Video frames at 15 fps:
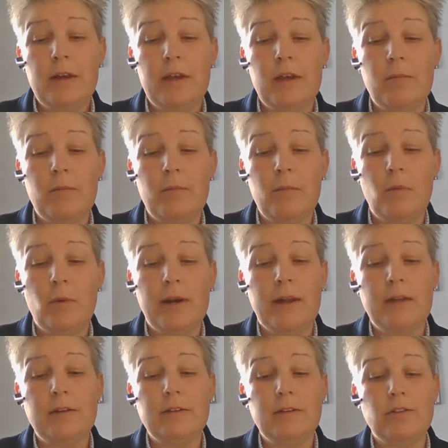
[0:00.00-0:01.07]

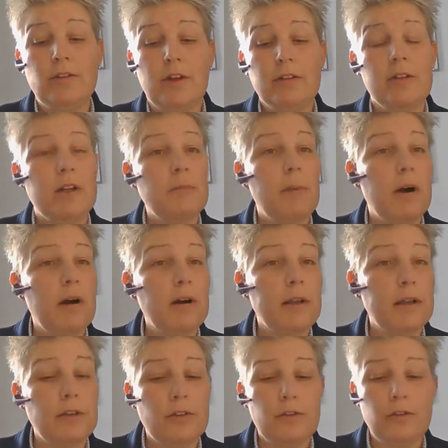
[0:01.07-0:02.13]
went into Strathclyde
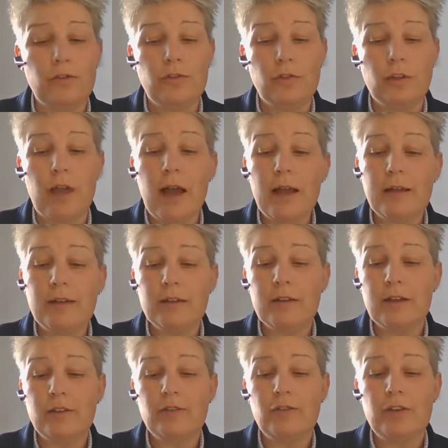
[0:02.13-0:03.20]
Park in July
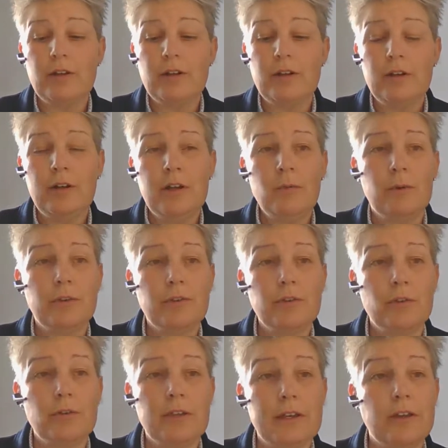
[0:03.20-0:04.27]
last year, which
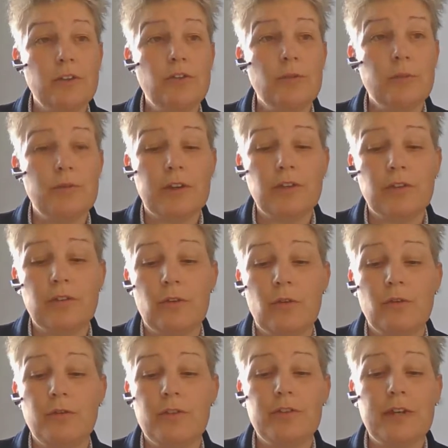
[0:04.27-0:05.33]
saw the initial provision
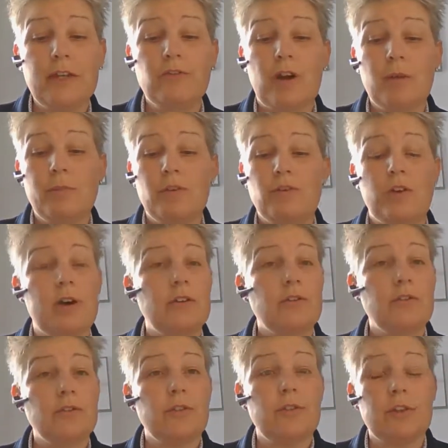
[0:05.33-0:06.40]
of 3 rapid
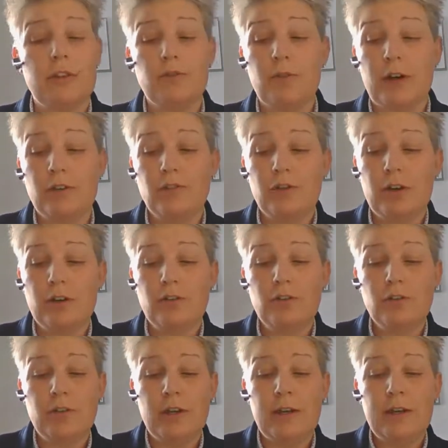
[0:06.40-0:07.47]
chargers and 3 fast
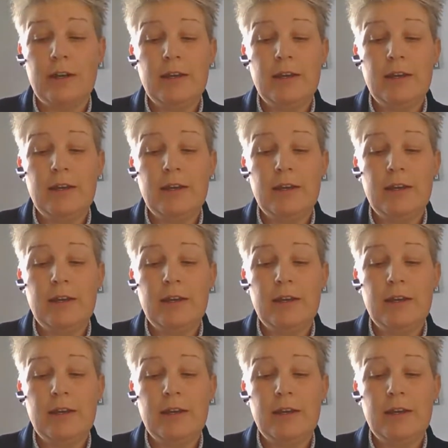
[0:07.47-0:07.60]
chargers.